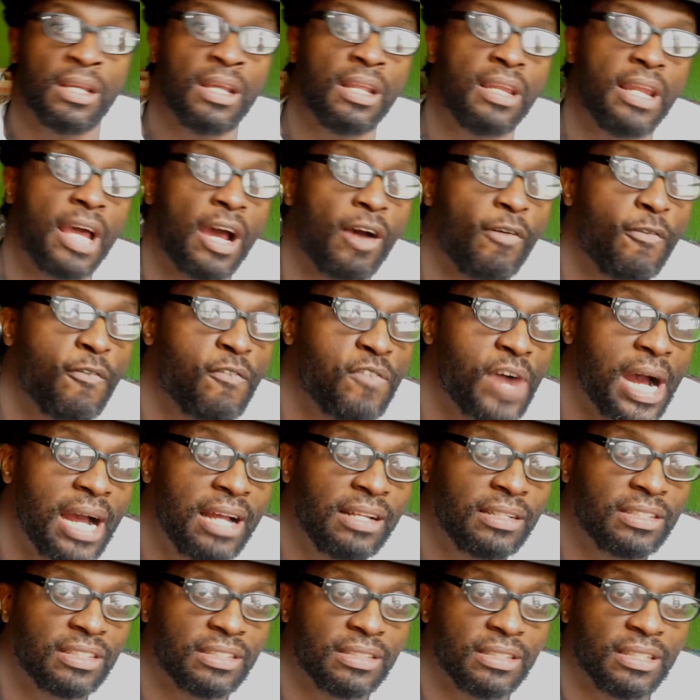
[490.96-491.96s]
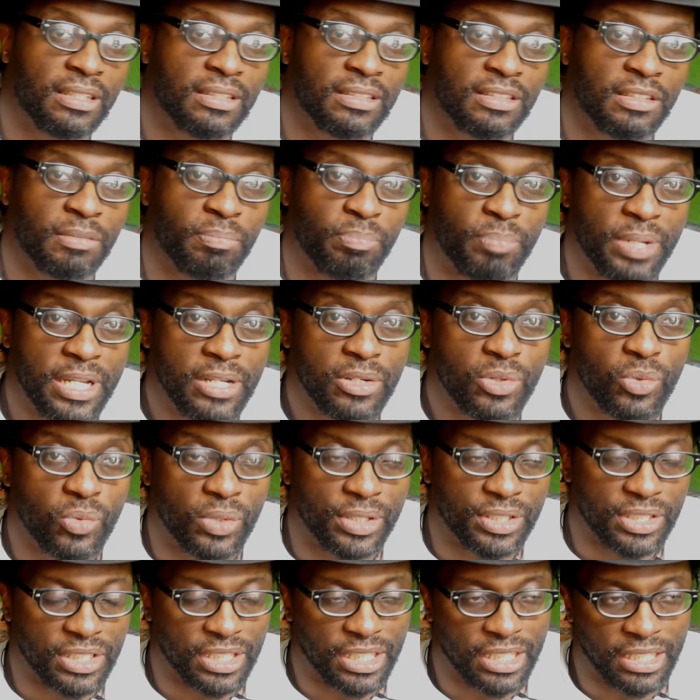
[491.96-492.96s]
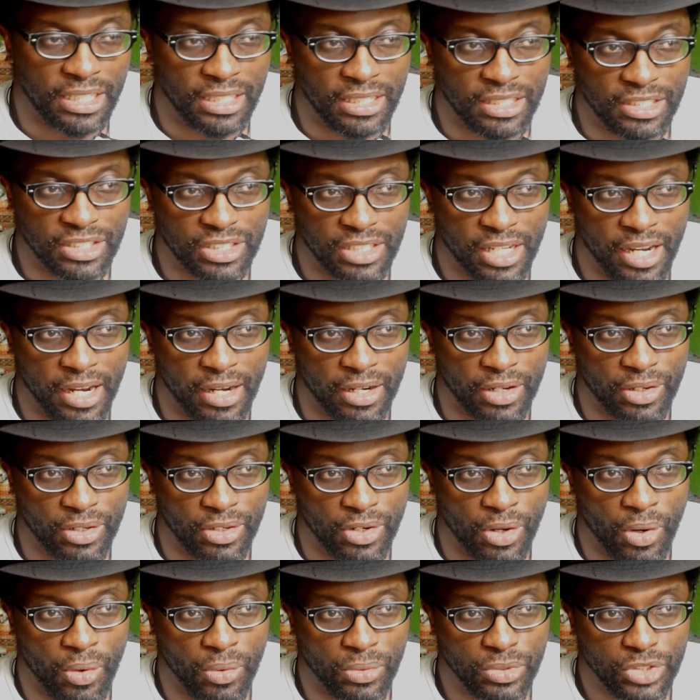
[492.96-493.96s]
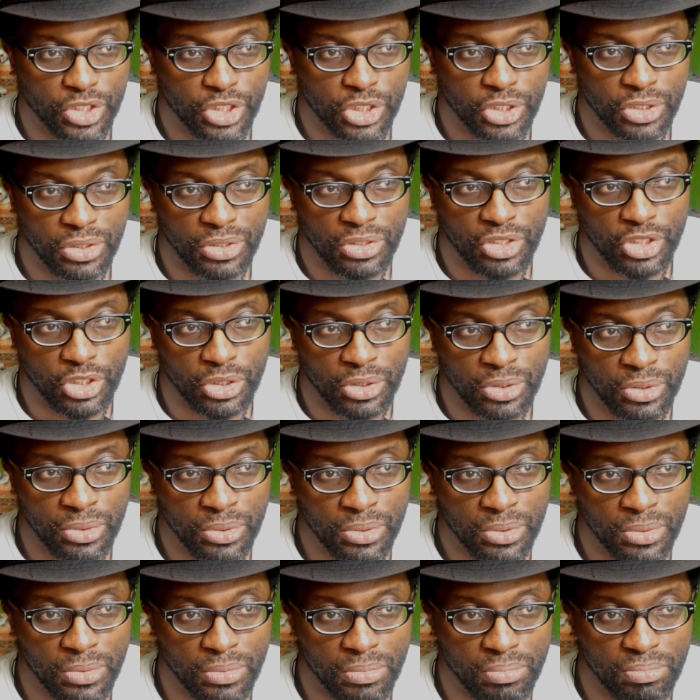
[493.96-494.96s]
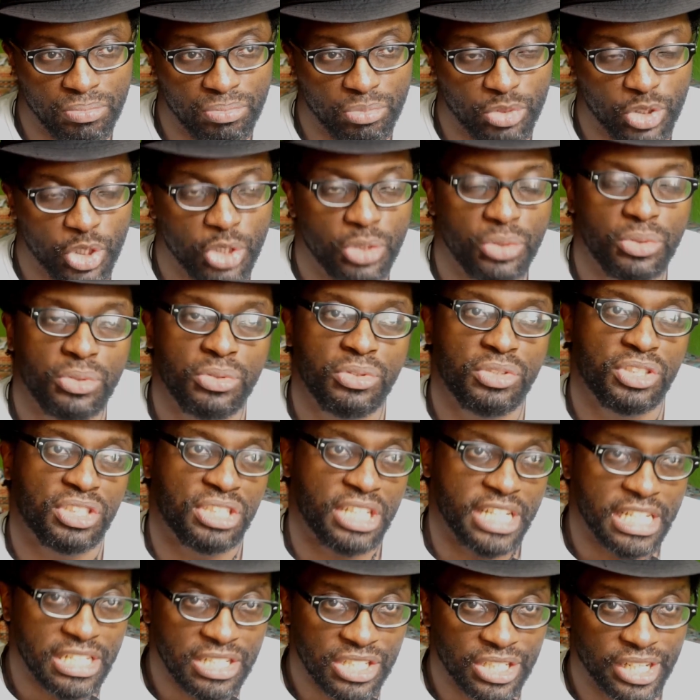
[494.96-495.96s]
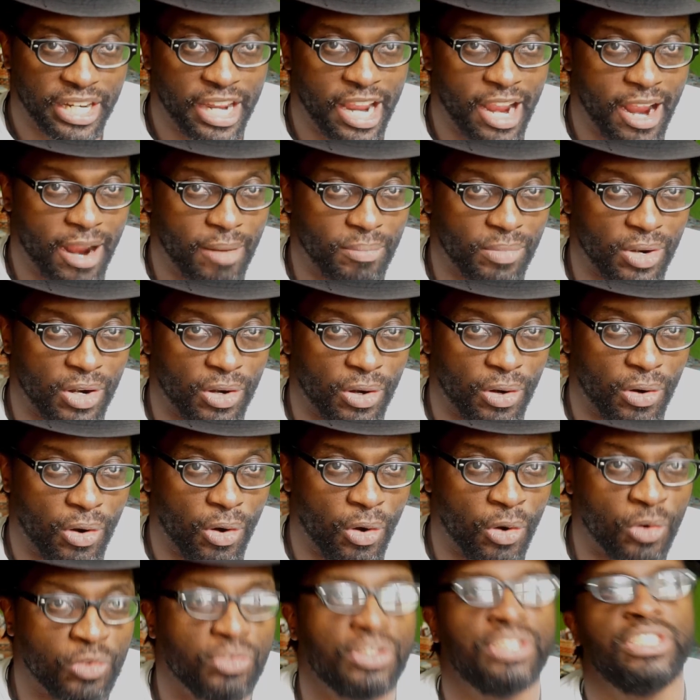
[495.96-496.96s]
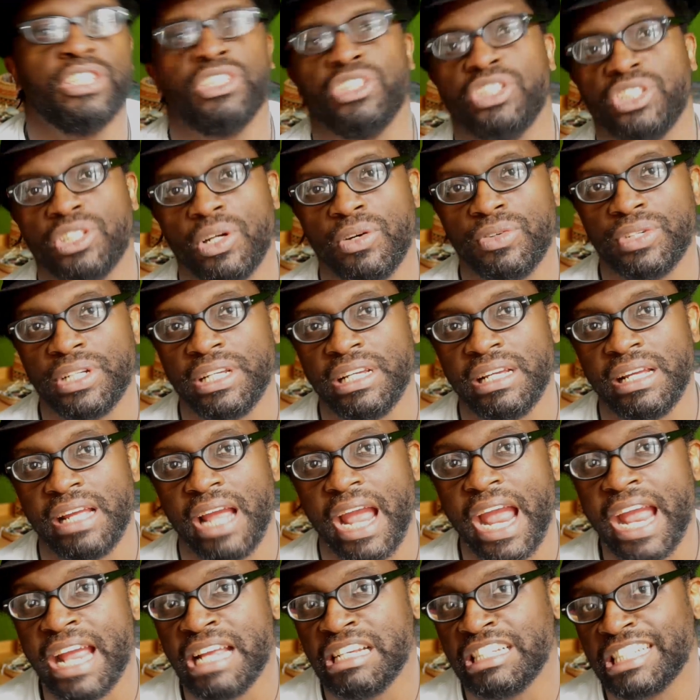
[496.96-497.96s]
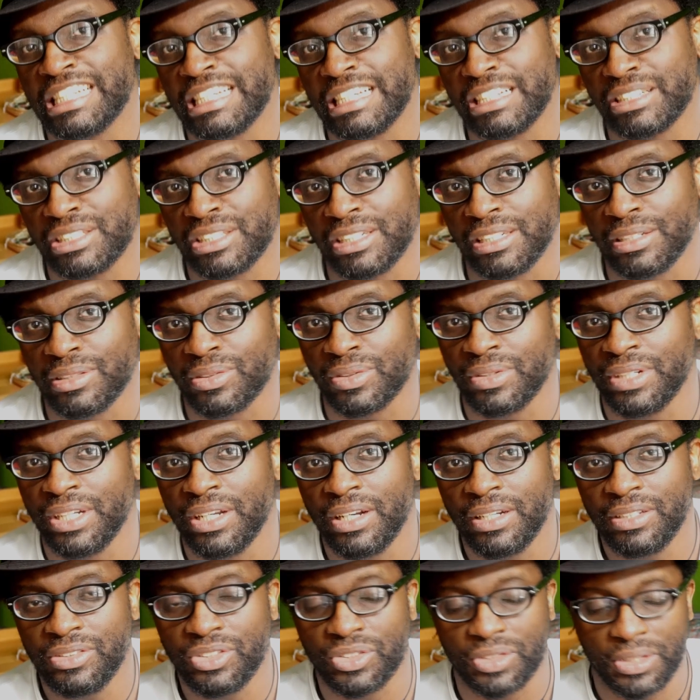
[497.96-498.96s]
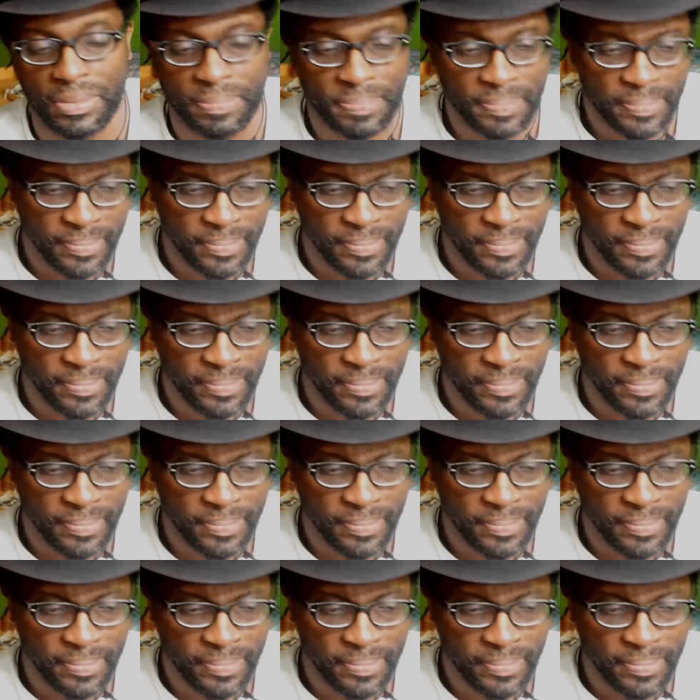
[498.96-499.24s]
Now, finally, the big one is like, you know, should you choose this camera over the Sony A6300?